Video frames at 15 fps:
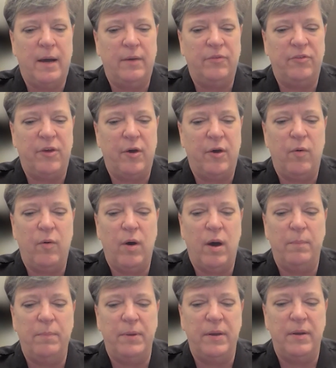So
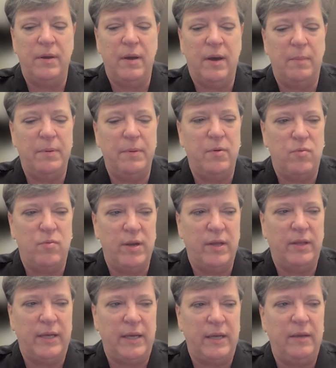up and
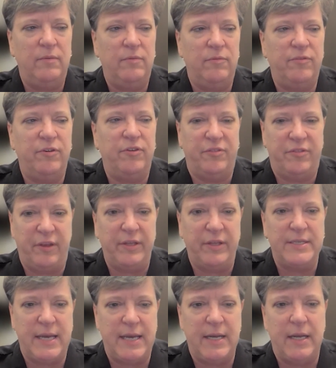really
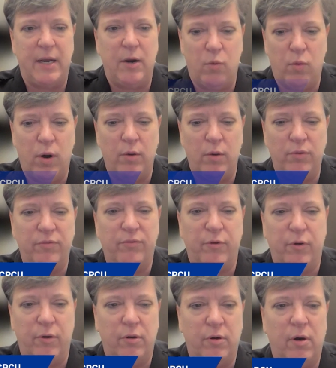facilitating growth
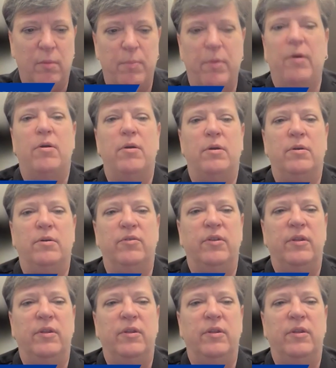for our partners.